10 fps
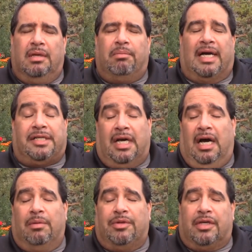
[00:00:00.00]
My
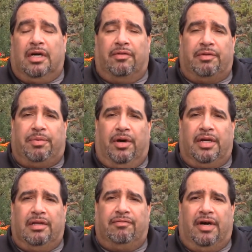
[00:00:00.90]
job with the Coffee
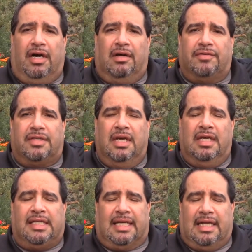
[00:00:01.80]
Party involves
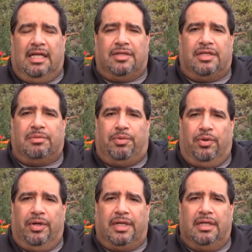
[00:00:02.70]
technology
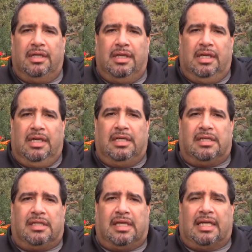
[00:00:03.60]
support,
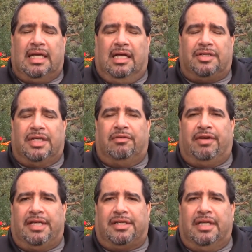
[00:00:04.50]
technology
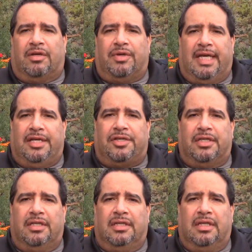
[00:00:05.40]
innovation and
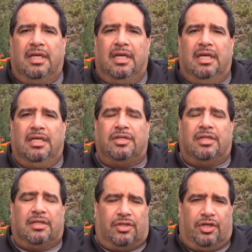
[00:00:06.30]
creation,
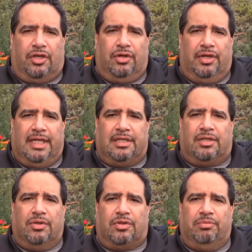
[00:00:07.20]
security and
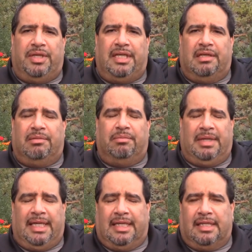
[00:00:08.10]
social media
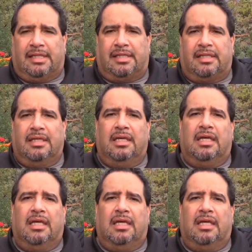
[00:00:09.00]
maintenance